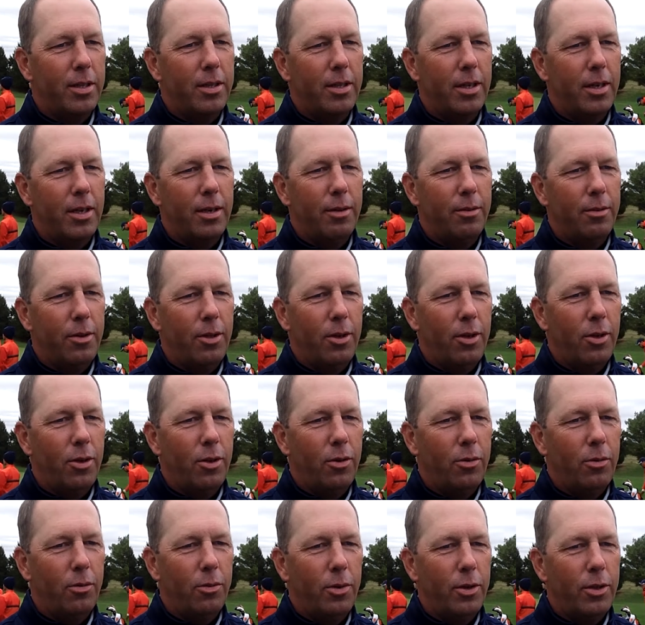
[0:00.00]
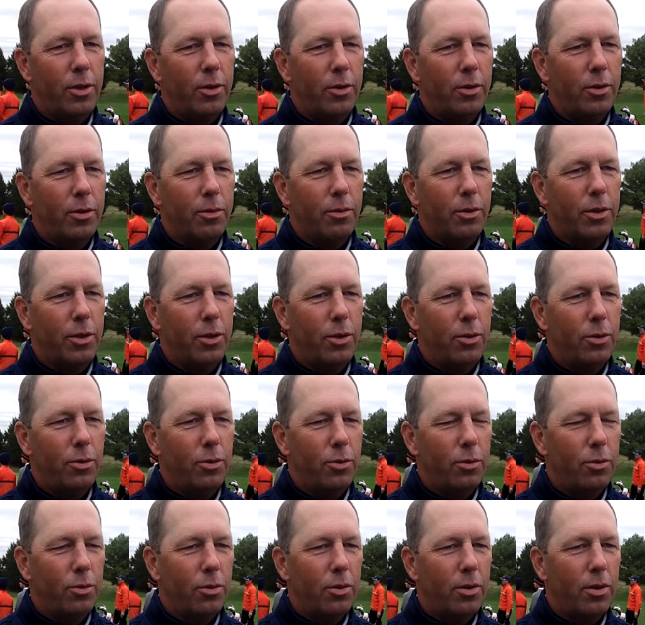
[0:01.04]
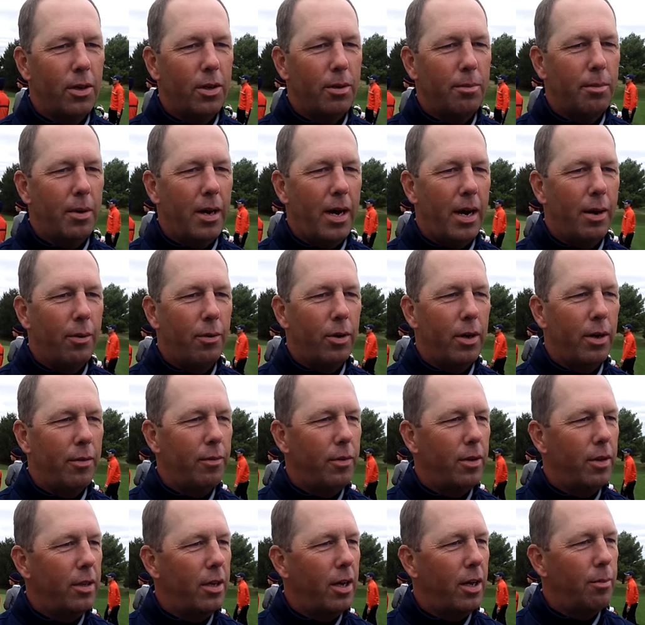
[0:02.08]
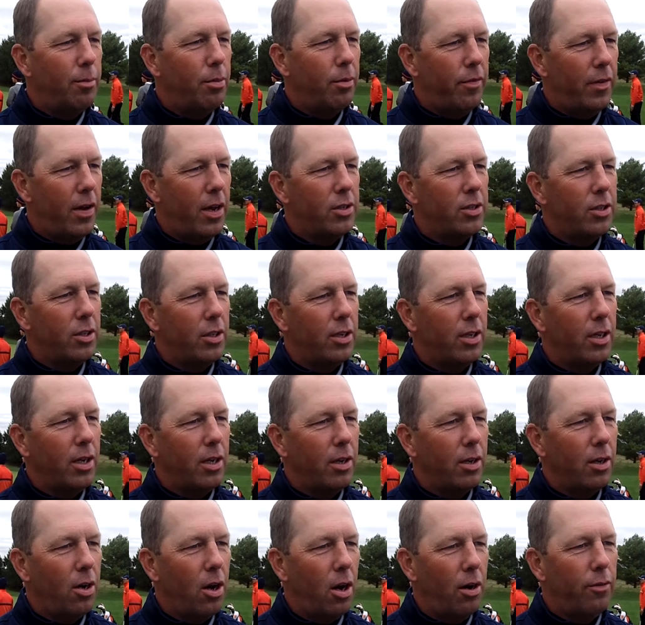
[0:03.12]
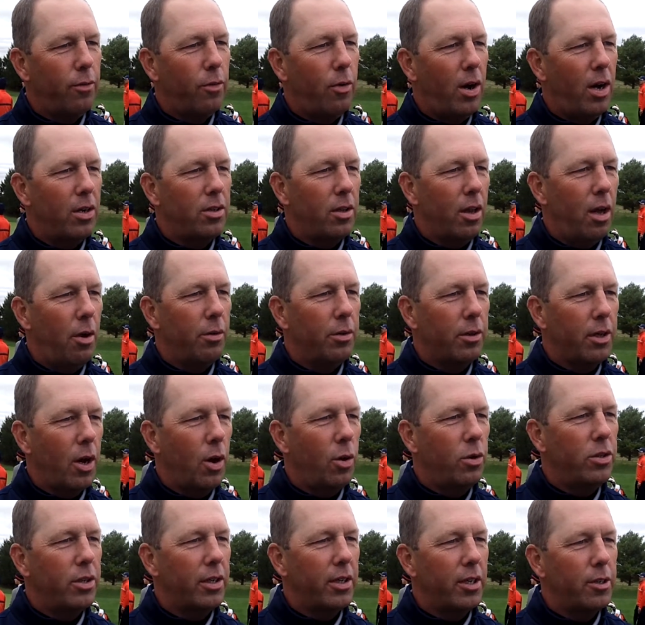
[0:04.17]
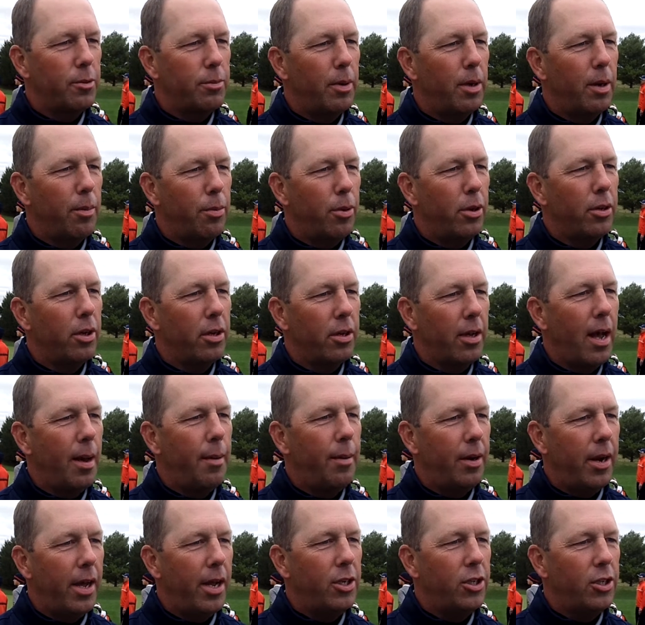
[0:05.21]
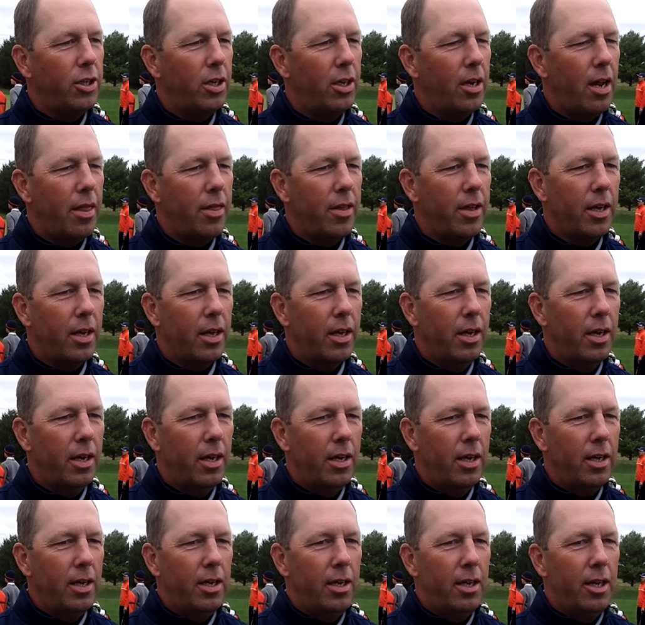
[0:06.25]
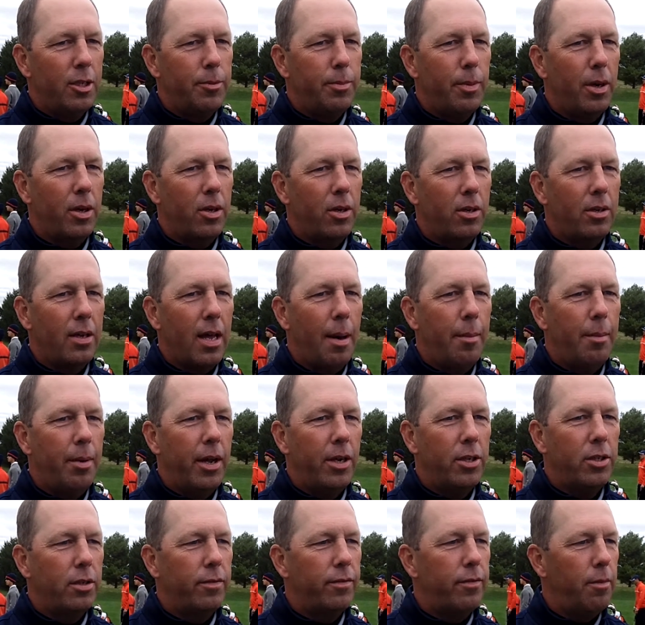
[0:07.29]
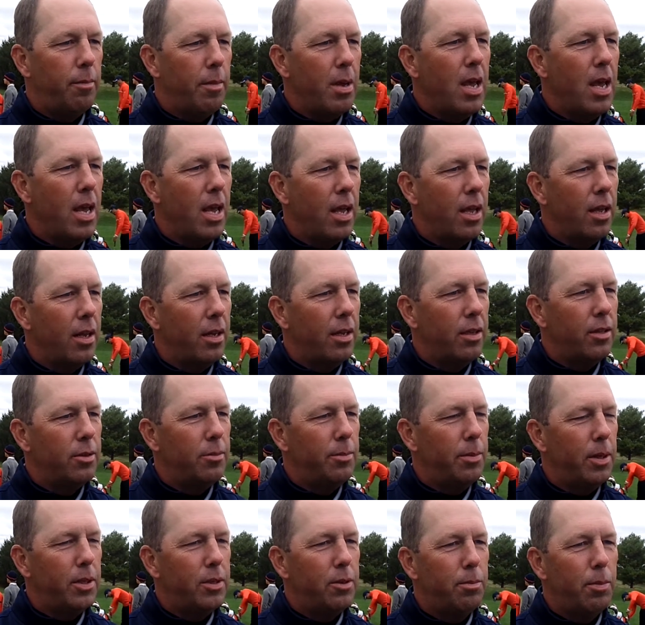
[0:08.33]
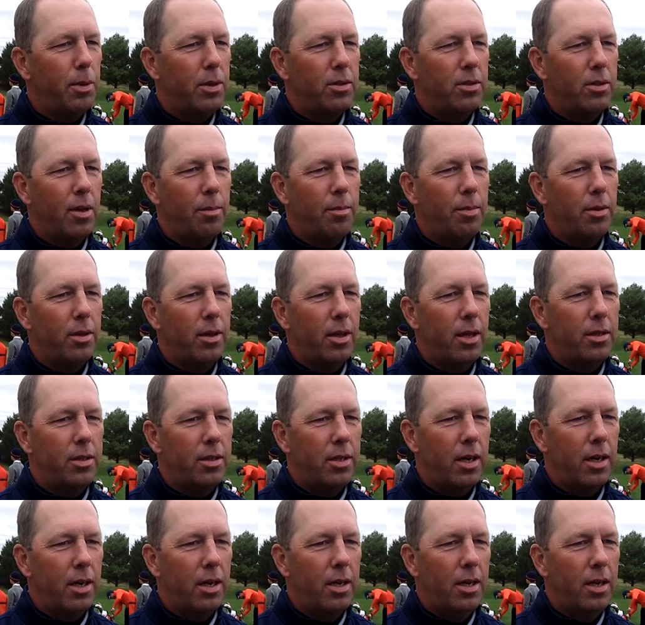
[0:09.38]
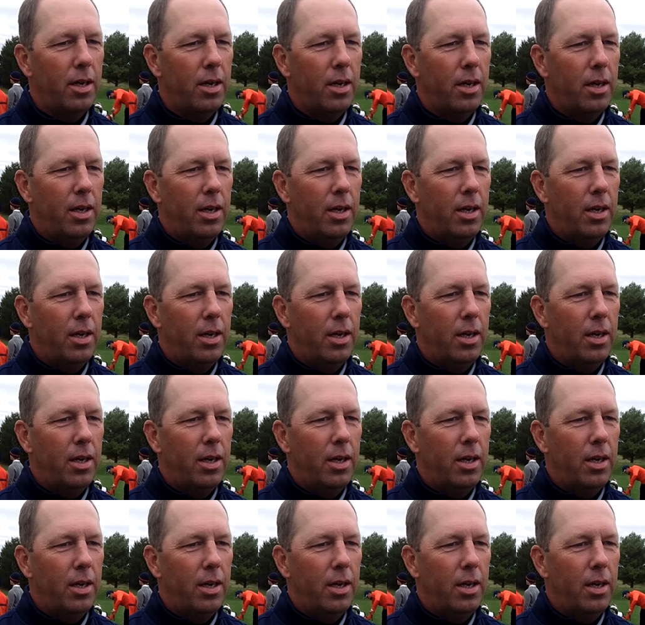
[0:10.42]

but you know, when you combine what I've been done professionally golf wise along with coaching, it's been a pretty good combination. And I think it's been a good combination for me. It's been something that